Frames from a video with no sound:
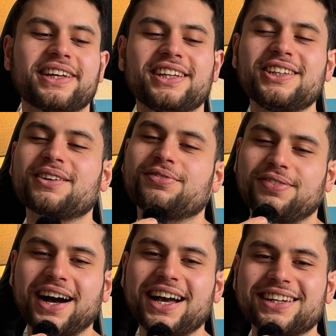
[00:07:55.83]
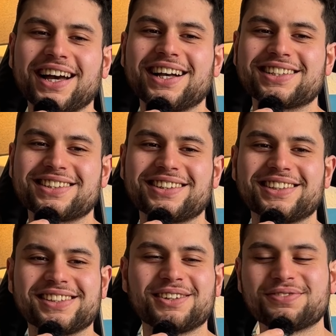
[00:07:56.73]
You're fine ass,
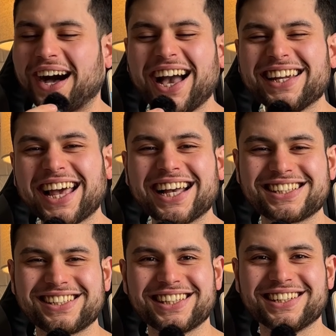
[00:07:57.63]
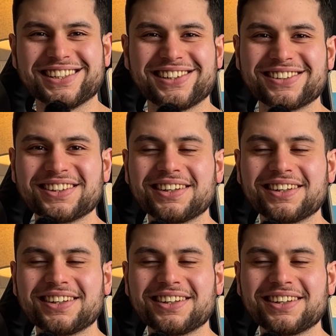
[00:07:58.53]
fine ass shit, you know?